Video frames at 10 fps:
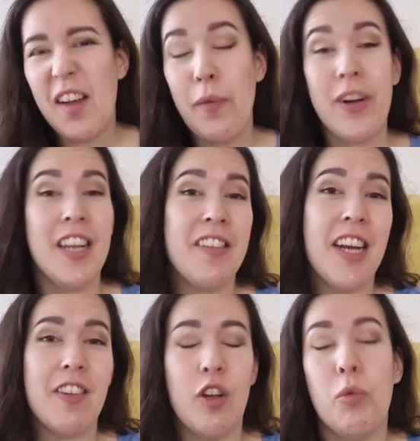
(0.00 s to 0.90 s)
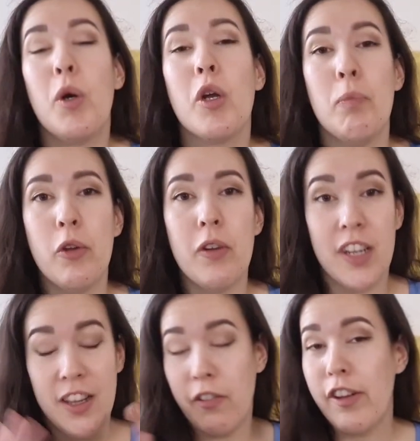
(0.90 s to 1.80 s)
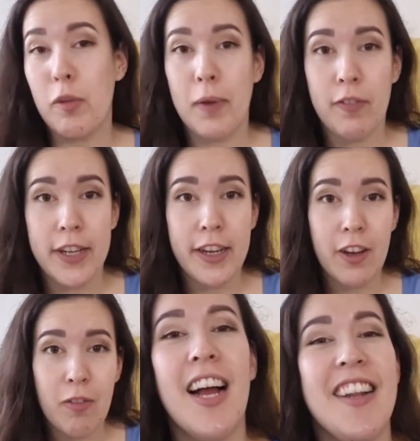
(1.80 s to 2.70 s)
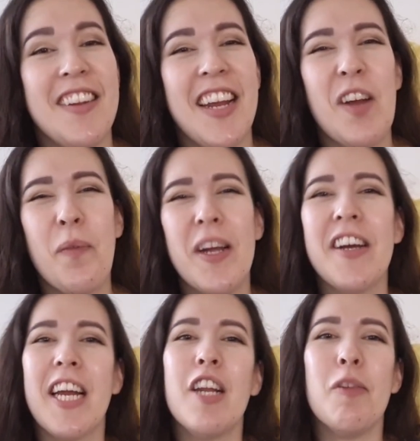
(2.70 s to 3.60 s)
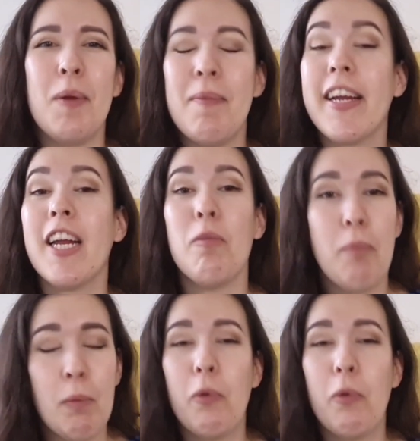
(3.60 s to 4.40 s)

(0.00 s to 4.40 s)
everyone, it's Tasha and welcome to another recipe video. And today we are going to be making bubble